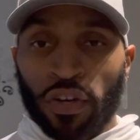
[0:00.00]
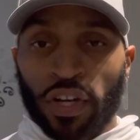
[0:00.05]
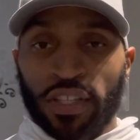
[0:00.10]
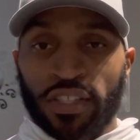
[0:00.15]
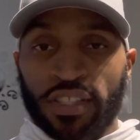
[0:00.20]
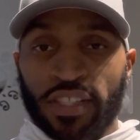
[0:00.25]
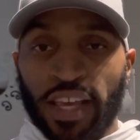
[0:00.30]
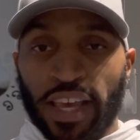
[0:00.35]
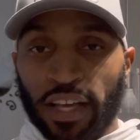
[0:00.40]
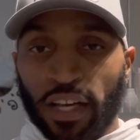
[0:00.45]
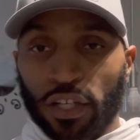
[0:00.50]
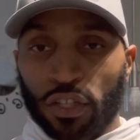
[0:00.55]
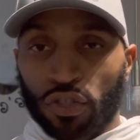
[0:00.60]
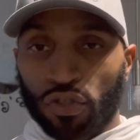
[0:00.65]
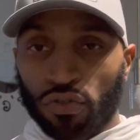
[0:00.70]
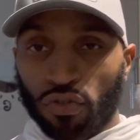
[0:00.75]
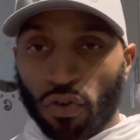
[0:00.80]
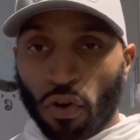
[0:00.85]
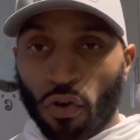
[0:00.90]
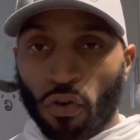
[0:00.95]
to take
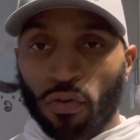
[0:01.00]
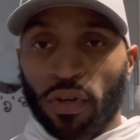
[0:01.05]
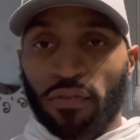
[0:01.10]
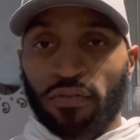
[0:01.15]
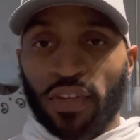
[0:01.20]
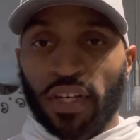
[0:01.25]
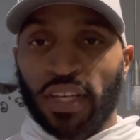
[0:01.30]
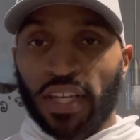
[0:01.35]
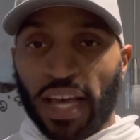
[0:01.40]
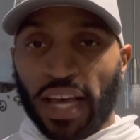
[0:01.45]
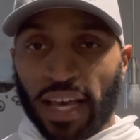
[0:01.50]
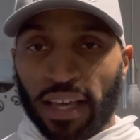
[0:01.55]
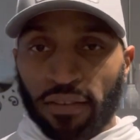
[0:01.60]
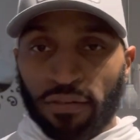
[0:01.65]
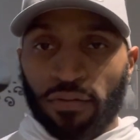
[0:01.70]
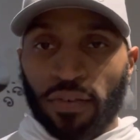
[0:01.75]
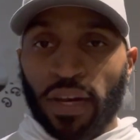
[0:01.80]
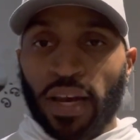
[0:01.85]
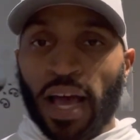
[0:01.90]
control of your life and